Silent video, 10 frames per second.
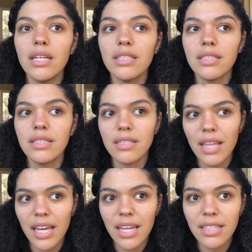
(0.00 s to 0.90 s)

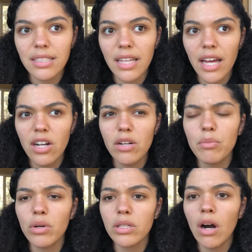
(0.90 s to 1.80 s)
things that are
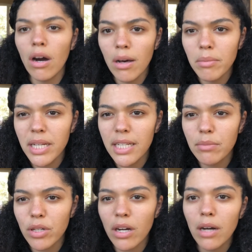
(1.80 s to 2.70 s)
more common,
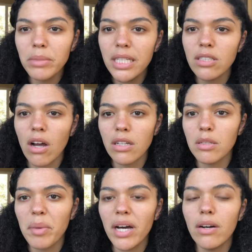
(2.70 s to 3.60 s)
more commonly talked
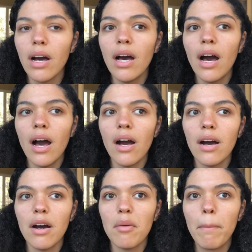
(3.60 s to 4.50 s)
about.
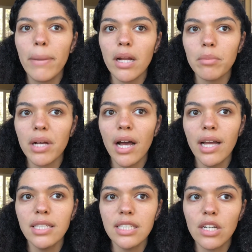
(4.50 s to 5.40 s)
Um, but I'm
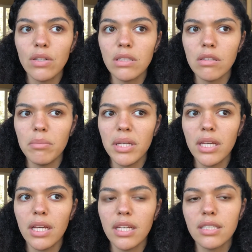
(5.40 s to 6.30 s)
kind of going to
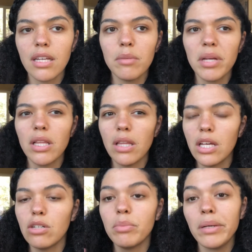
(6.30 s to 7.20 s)
be, it's going to be a
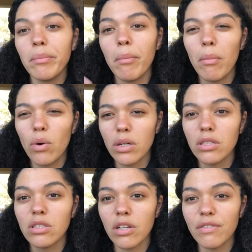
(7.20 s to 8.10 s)
little bit more
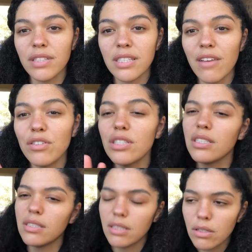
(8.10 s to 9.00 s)
surface level.
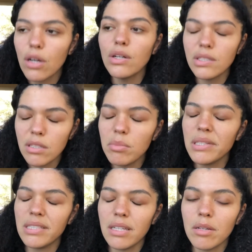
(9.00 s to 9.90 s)
It's still going to be
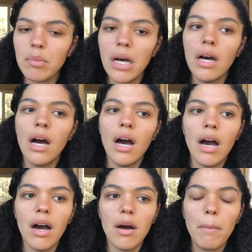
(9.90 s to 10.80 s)
deep.
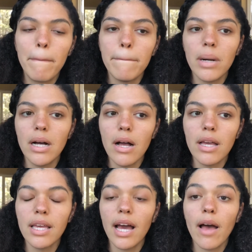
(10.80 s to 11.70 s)
Um, but
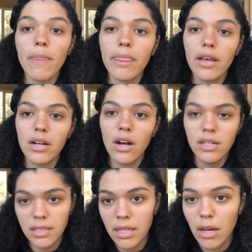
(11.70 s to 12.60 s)
yeah, the
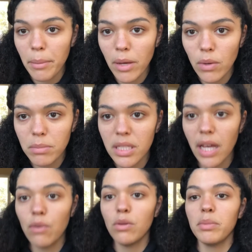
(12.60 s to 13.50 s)
content on my
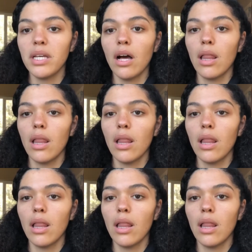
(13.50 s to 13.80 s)
website will be a